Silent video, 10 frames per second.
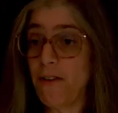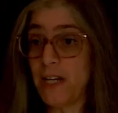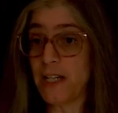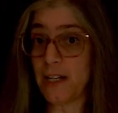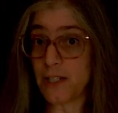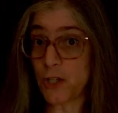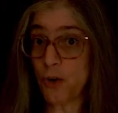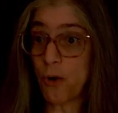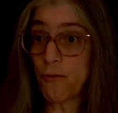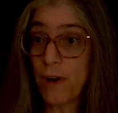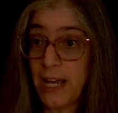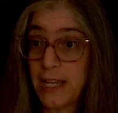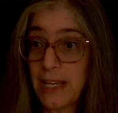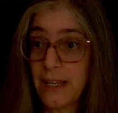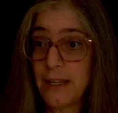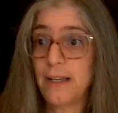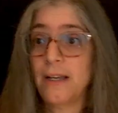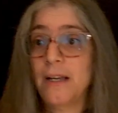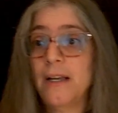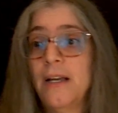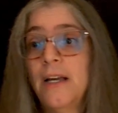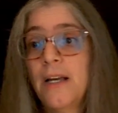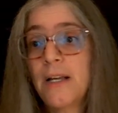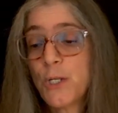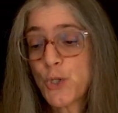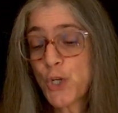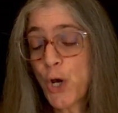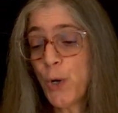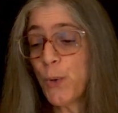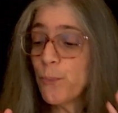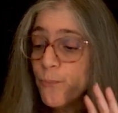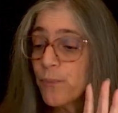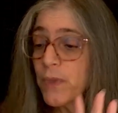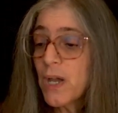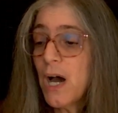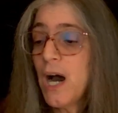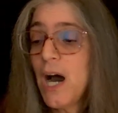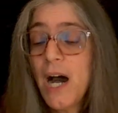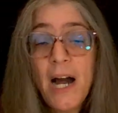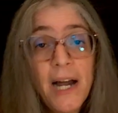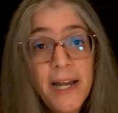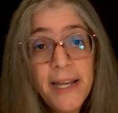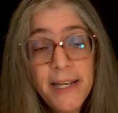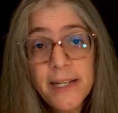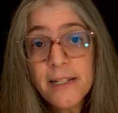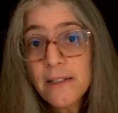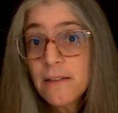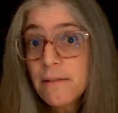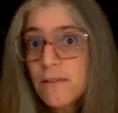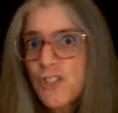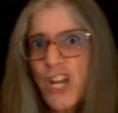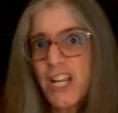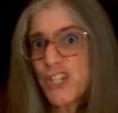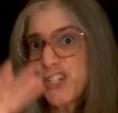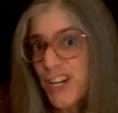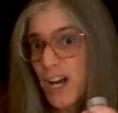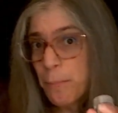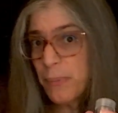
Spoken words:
dust already. So I changed it up, of